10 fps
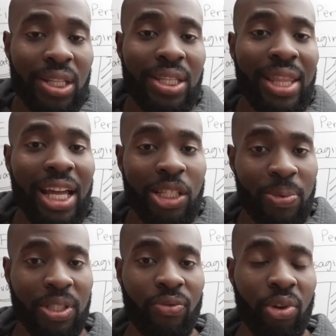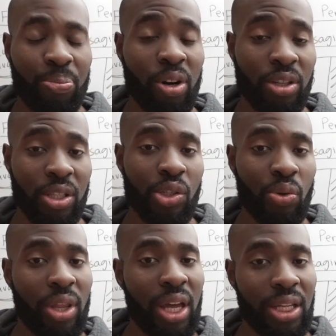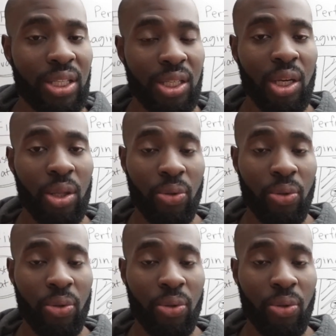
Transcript: to that specific person so that it's